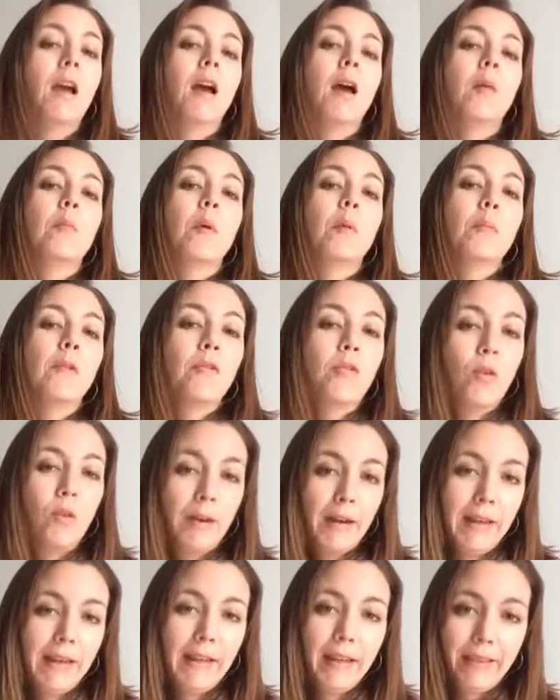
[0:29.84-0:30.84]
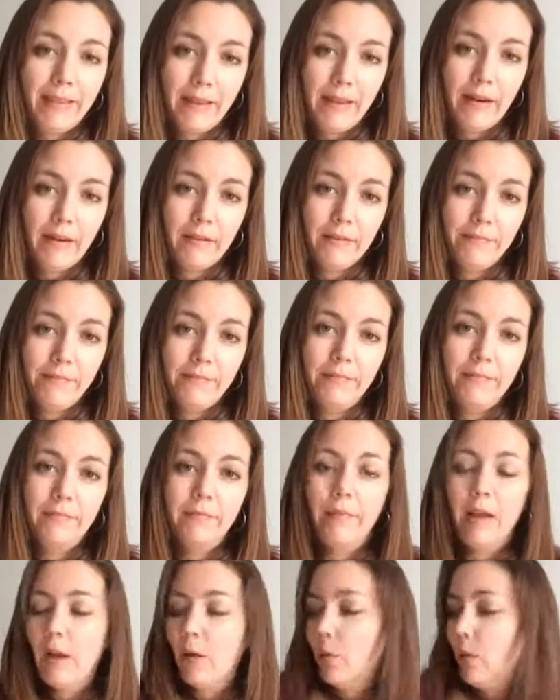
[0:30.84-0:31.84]
But before I get there,
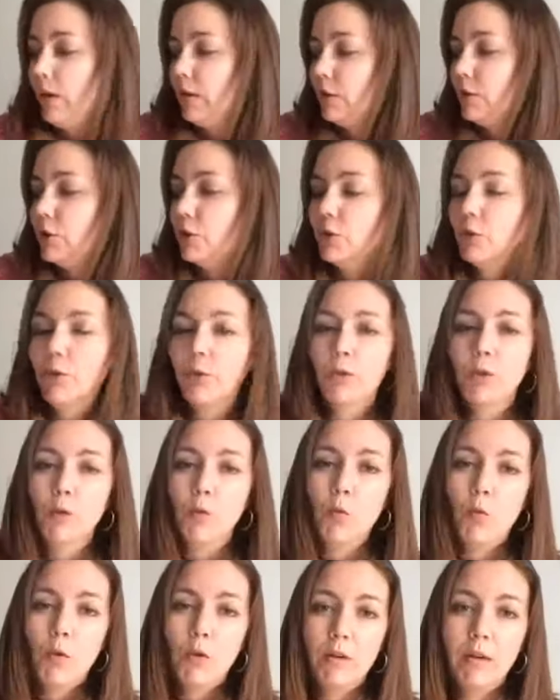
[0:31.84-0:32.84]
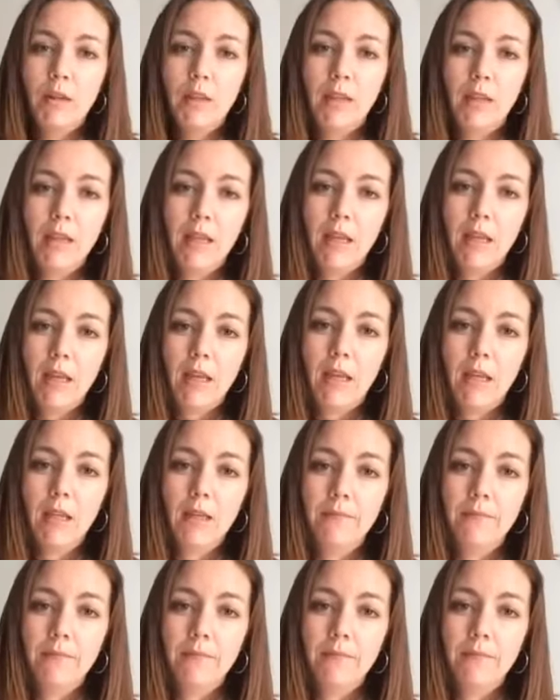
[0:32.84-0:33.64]
I want to show you one thing.